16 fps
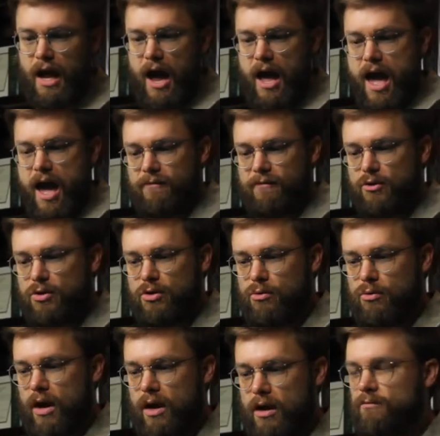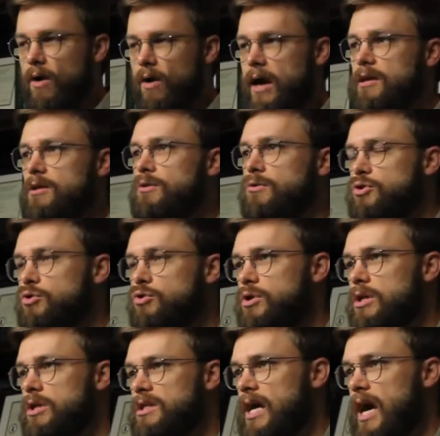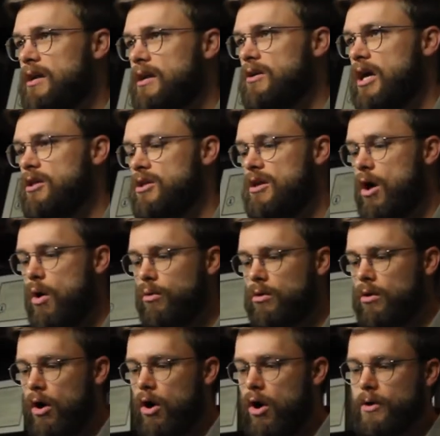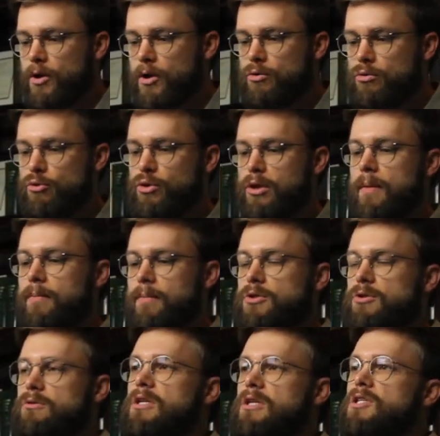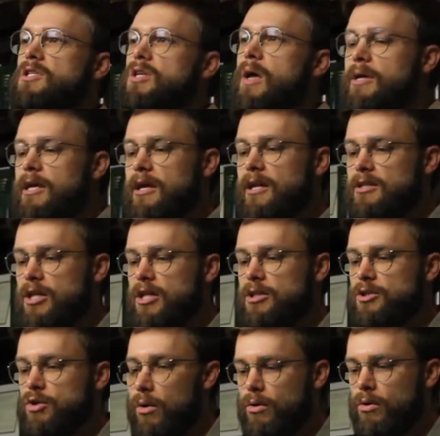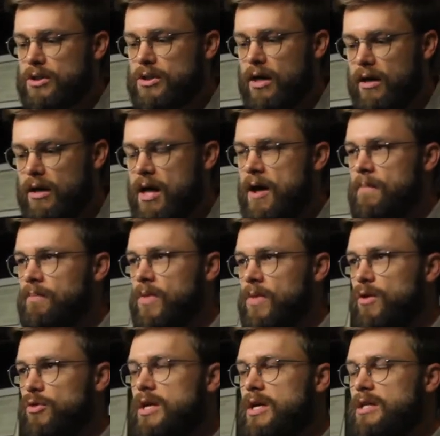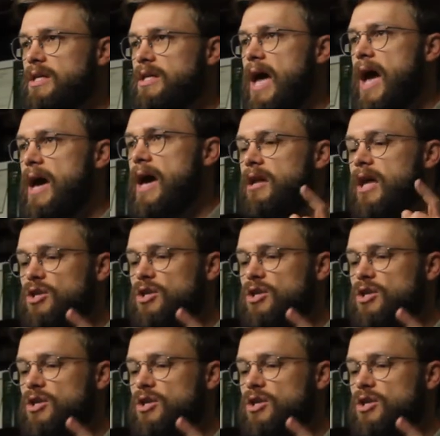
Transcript: I have to uh, invite you to this Saturday, the Oklahoma Growth and Opportunity Summit. It is in Tulsa this Saturday.